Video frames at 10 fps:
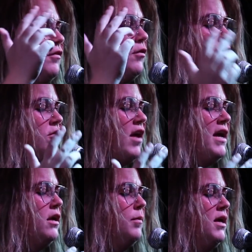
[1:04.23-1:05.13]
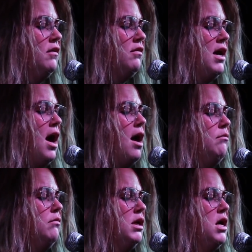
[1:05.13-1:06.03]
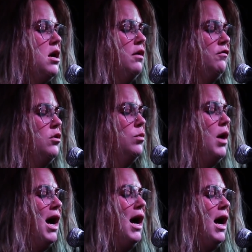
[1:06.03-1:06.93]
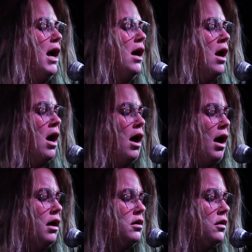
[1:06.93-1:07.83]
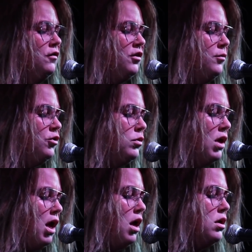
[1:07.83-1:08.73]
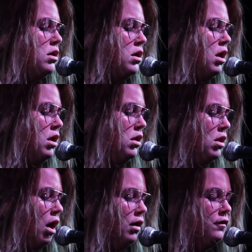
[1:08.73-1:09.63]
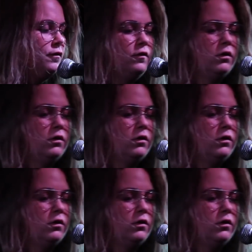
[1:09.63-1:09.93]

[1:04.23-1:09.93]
oh, just take me as I am. And I ask you why. I can't seem to get enough